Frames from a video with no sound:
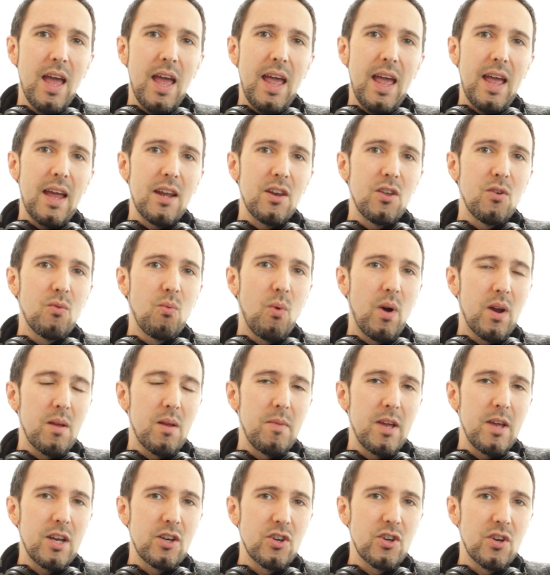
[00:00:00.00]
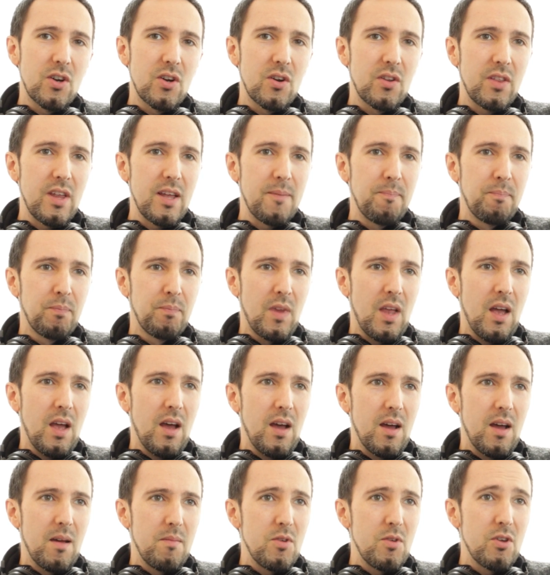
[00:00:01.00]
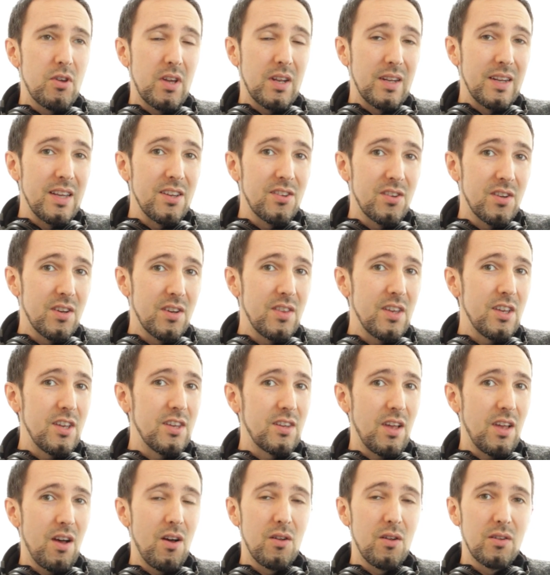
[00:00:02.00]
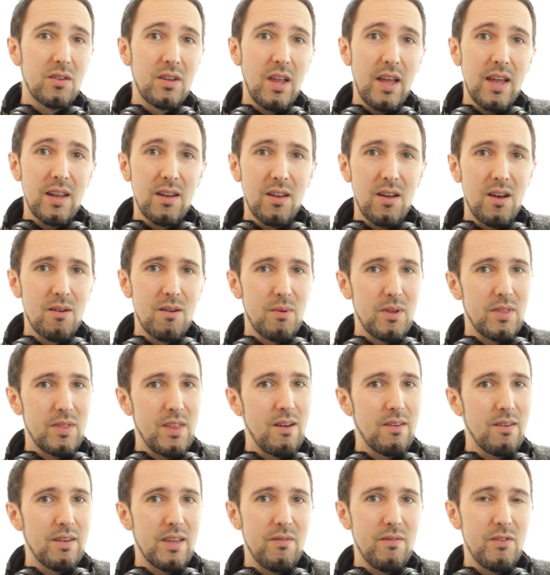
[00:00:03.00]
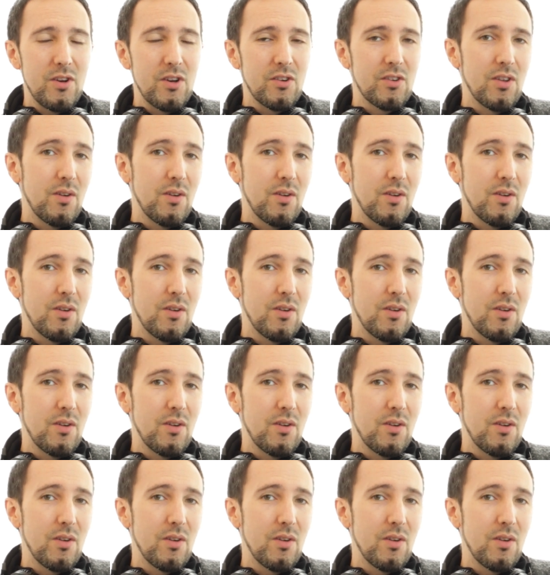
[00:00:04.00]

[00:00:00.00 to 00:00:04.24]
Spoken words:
and you want to make sure that you can listen to these all day long without giving